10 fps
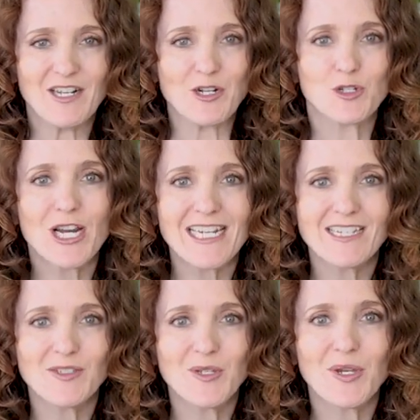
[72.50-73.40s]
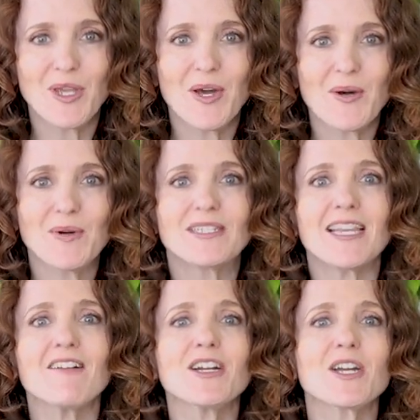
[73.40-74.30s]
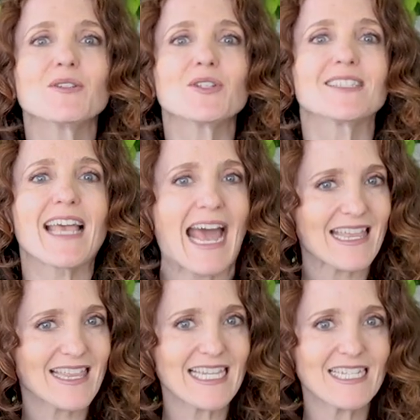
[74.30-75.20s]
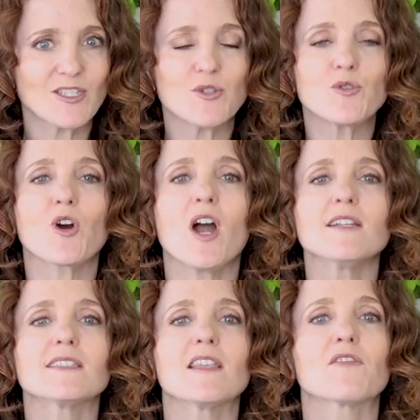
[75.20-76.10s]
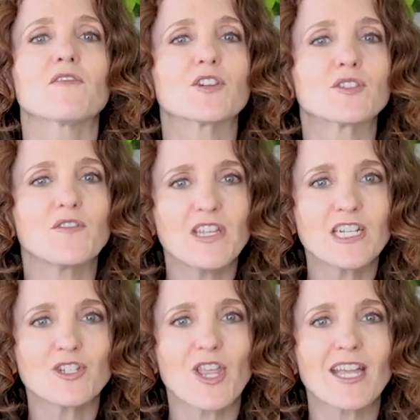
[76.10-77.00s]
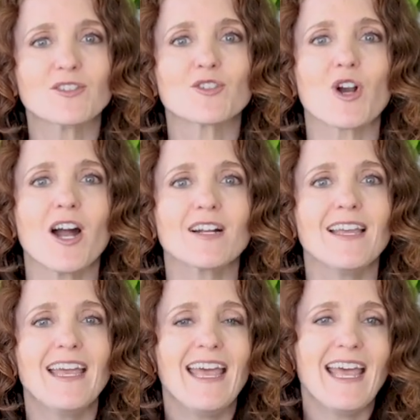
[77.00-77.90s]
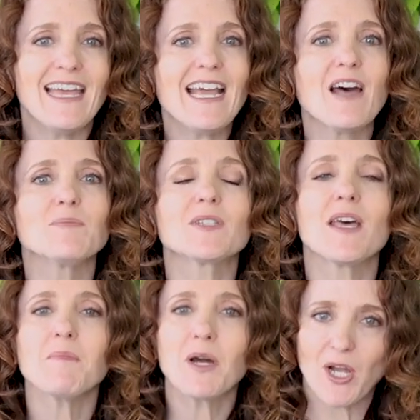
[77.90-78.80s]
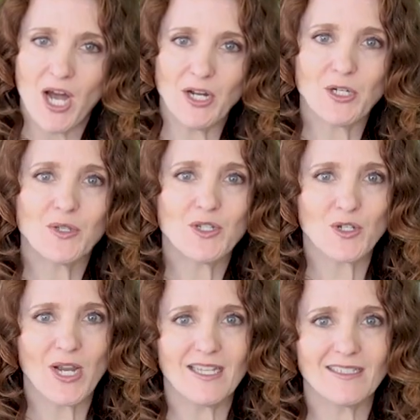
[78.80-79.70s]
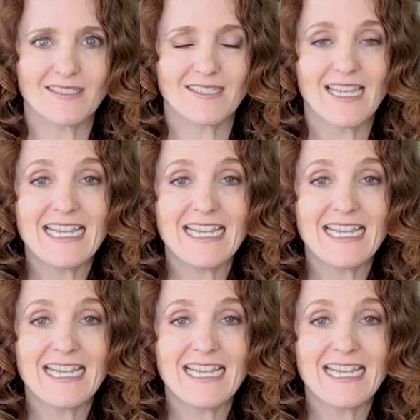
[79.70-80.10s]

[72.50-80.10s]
In her training studio, Tera coaches athletes to cross their first finish line strong and helps them conquer the trails.